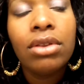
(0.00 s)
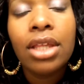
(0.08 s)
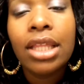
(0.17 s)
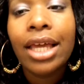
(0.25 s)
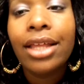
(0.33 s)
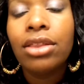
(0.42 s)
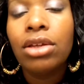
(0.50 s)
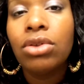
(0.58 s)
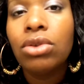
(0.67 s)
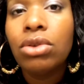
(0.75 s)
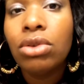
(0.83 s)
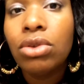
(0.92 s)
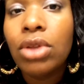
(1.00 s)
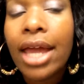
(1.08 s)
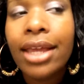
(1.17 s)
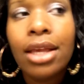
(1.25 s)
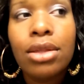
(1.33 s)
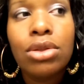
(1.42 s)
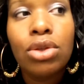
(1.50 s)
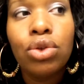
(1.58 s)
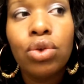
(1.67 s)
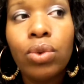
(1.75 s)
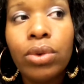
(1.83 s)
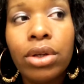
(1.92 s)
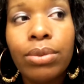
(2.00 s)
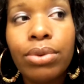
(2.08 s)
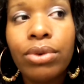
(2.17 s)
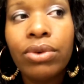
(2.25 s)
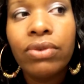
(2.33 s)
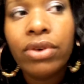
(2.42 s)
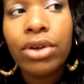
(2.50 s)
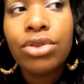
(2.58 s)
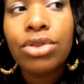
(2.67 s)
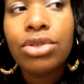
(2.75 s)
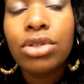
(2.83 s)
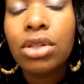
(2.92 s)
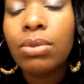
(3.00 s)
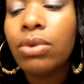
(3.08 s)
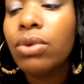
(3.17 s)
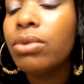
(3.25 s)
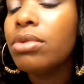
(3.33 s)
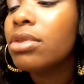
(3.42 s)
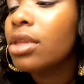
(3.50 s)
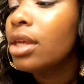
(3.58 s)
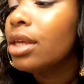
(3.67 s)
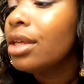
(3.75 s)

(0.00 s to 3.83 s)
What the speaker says: I guess the new and improved version to the mousse.